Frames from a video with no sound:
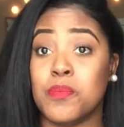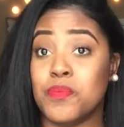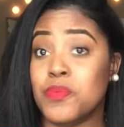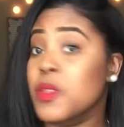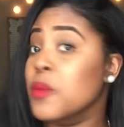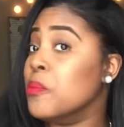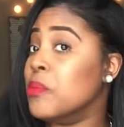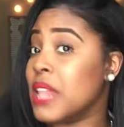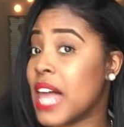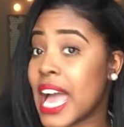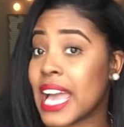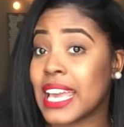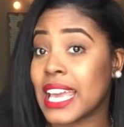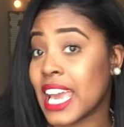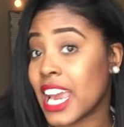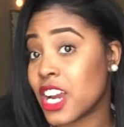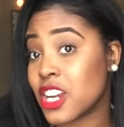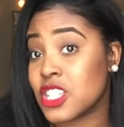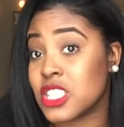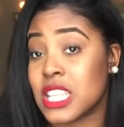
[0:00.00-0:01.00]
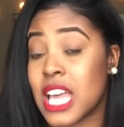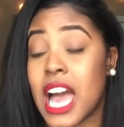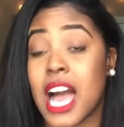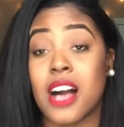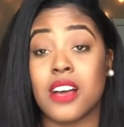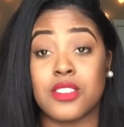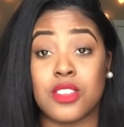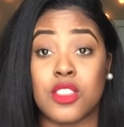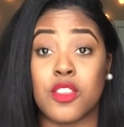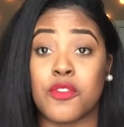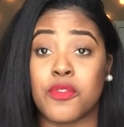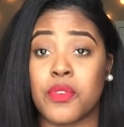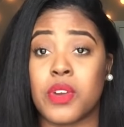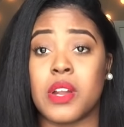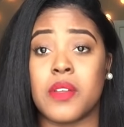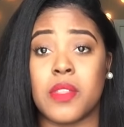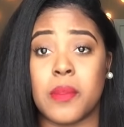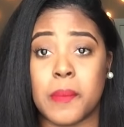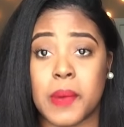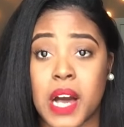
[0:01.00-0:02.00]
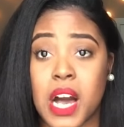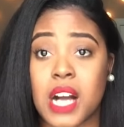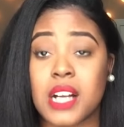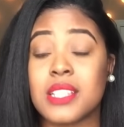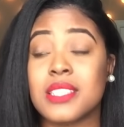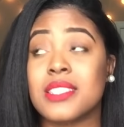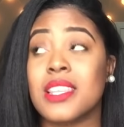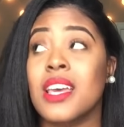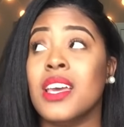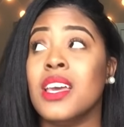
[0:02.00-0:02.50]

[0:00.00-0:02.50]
the black hairstyles on the front of the box,